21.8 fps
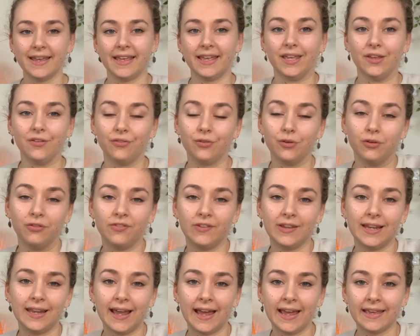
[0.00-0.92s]
if you
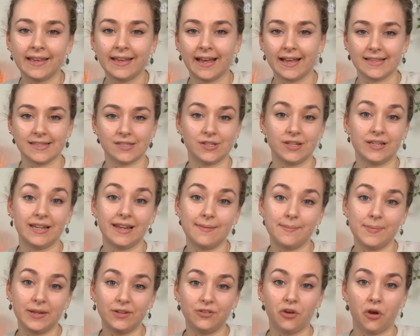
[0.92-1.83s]
feel like, as a little
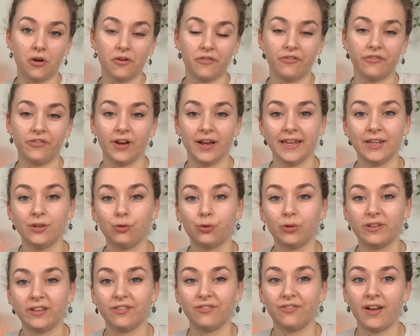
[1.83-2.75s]
bit of
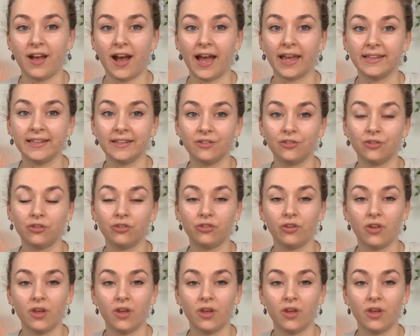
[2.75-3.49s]
intuitive guidance